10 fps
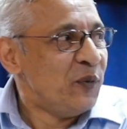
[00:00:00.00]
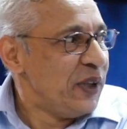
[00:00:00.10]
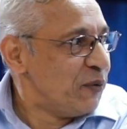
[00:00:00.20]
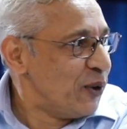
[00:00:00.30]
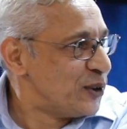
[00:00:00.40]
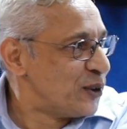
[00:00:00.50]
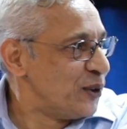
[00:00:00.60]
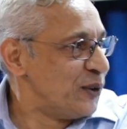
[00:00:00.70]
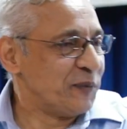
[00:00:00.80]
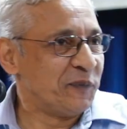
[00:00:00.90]
We
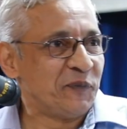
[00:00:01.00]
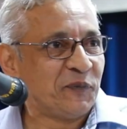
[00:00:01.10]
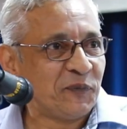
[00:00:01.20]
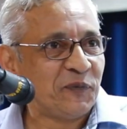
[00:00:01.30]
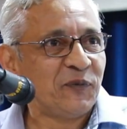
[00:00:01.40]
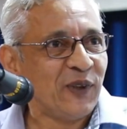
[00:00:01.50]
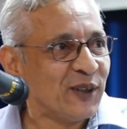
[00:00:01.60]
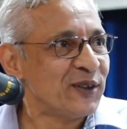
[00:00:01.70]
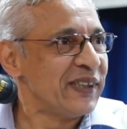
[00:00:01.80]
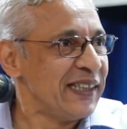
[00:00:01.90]
also deal
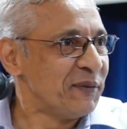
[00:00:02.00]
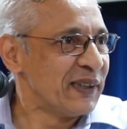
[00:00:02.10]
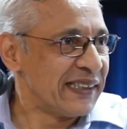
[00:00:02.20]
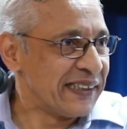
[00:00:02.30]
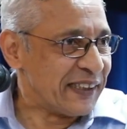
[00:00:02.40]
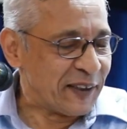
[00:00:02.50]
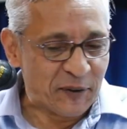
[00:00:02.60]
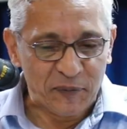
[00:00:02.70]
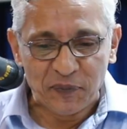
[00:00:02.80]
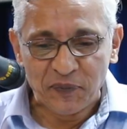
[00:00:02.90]
with theory.
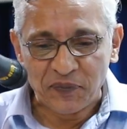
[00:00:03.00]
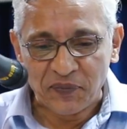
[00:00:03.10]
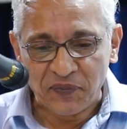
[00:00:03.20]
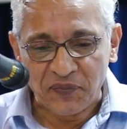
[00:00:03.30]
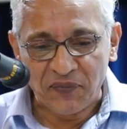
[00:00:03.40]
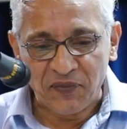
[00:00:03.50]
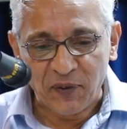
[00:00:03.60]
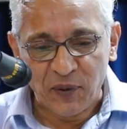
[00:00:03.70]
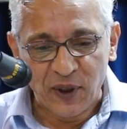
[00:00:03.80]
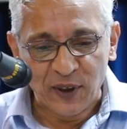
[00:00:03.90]

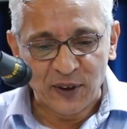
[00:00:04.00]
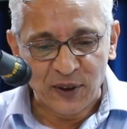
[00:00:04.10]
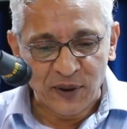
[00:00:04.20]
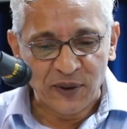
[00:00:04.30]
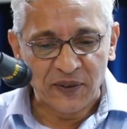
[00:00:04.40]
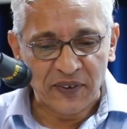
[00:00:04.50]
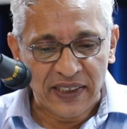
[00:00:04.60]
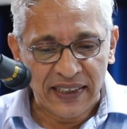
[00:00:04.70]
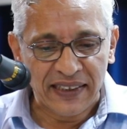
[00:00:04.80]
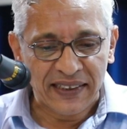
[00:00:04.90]
We also
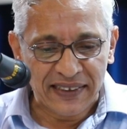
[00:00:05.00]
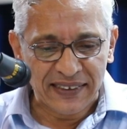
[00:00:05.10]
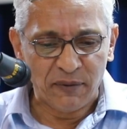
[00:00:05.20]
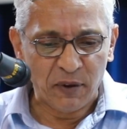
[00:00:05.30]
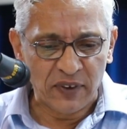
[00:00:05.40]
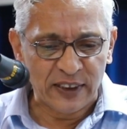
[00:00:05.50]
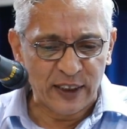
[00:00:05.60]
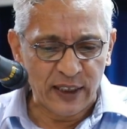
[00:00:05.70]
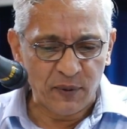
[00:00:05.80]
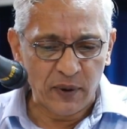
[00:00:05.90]
think, some of
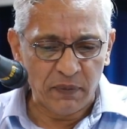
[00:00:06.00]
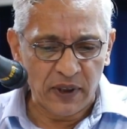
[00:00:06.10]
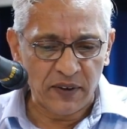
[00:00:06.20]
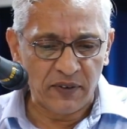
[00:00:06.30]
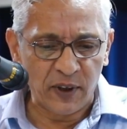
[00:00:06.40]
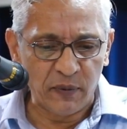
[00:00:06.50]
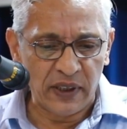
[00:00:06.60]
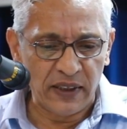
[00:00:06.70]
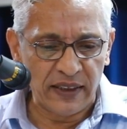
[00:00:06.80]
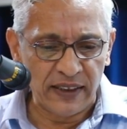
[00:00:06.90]
us think we are part of the
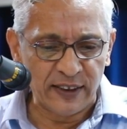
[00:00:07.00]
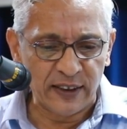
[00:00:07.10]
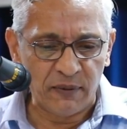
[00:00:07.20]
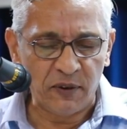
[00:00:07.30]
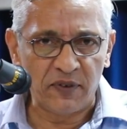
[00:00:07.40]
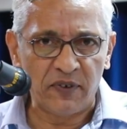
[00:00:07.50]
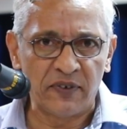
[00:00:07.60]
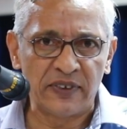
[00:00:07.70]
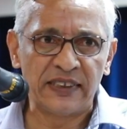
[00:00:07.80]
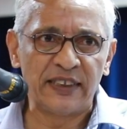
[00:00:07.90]
humanities, some of
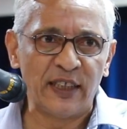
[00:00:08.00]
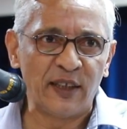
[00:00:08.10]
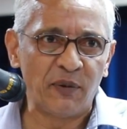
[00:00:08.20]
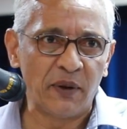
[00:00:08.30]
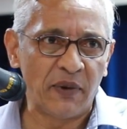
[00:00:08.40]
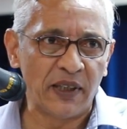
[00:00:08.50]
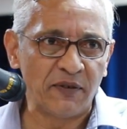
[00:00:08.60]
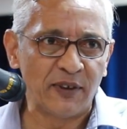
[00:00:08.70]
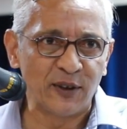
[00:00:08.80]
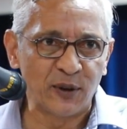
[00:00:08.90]
us think we are part
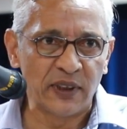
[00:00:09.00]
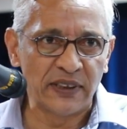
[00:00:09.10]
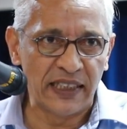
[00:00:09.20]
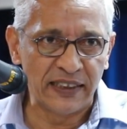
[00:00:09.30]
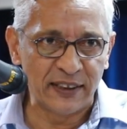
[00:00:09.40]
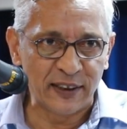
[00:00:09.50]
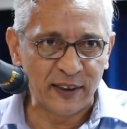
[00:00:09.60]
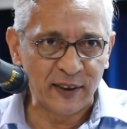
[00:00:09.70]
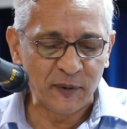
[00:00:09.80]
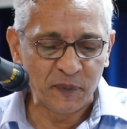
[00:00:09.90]
of the social
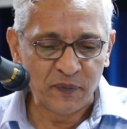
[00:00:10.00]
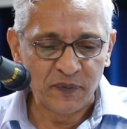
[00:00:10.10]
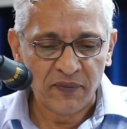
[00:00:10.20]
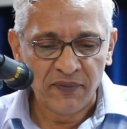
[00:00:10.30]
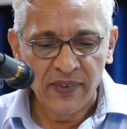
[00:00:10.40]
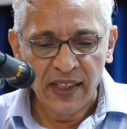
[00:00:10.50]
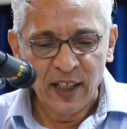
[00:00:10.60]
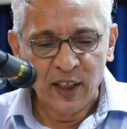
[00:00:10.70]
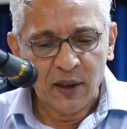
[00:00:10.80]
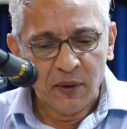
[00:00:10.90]
sciences.
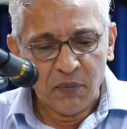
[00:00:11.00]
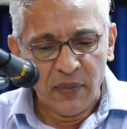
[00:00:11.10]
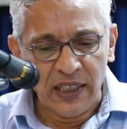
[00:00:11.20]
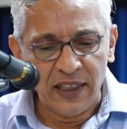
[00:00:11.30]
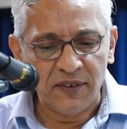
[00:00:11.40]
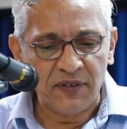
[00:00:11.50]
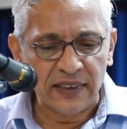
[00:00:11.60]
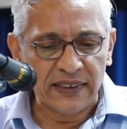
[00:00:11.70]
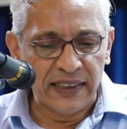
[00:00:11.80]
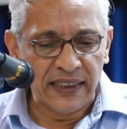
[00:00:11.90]
Many of
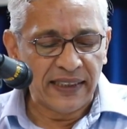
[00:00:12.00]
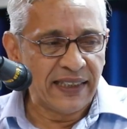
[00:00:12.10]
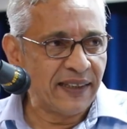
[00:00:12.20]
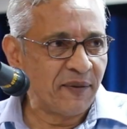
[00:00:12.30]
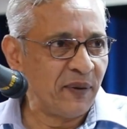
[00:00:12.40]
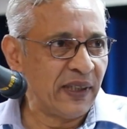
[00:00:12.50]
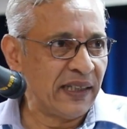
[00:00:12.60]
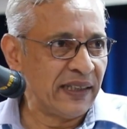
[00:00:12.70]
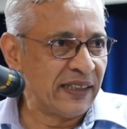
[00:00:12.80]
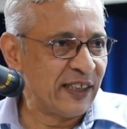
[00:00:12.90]
us think that we
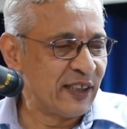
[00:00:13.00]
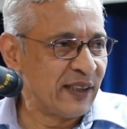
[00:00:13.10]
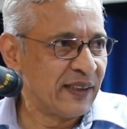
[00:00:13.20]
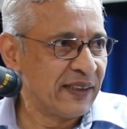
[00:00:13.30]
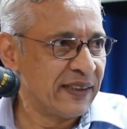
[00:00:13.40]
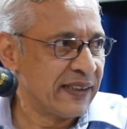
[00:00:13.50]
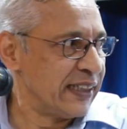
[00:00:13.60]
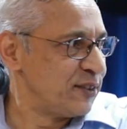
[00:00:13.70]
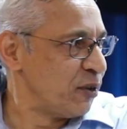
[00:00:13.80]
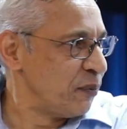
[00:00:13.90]
are
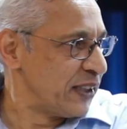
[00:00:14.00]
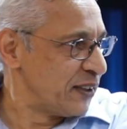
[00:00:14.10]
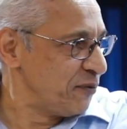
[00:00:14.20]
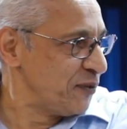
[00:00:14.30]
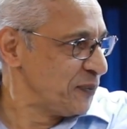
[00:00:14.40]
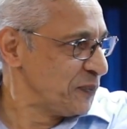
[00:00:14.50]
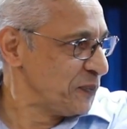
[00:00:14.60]
transformative.